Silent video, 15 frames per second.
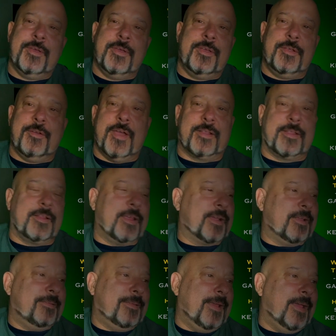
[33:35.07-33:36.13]
You're acting like
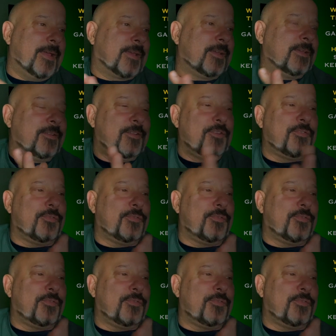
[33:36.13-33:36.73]
a dick. Just